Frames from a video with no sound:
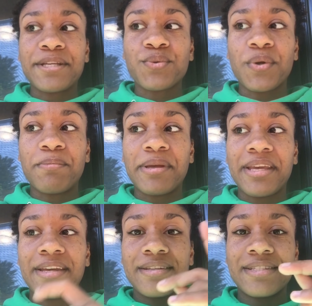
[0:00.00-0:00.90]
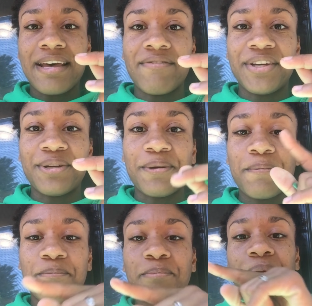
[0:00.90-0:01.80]
This would be 7
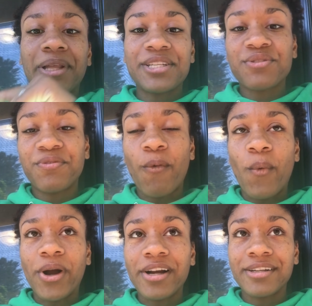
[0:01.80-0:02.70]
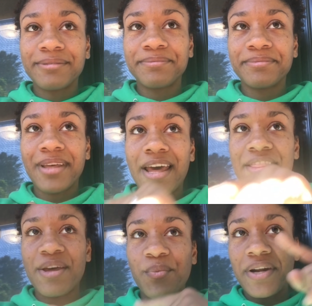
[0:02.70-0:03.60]
plus 4,
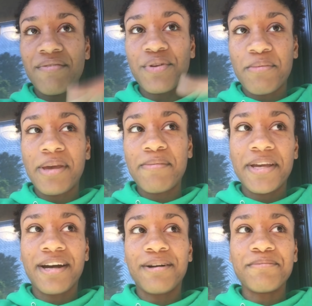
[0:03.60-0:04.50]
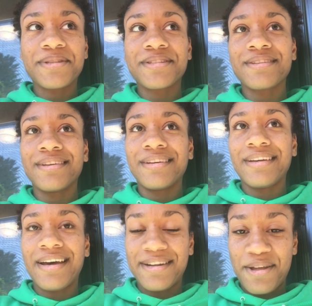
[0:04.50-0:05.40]
and then whenever the baby comes,
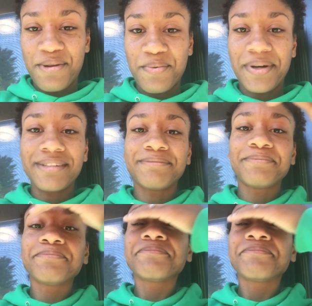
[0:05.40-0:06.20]
another 1.